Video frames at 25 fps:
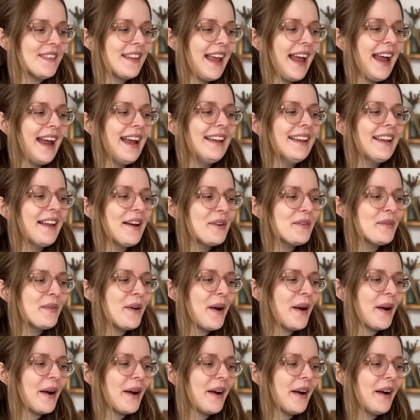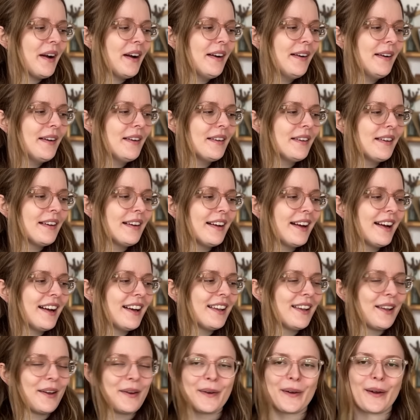I love her
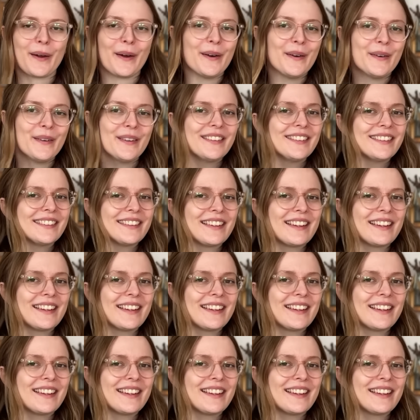logo,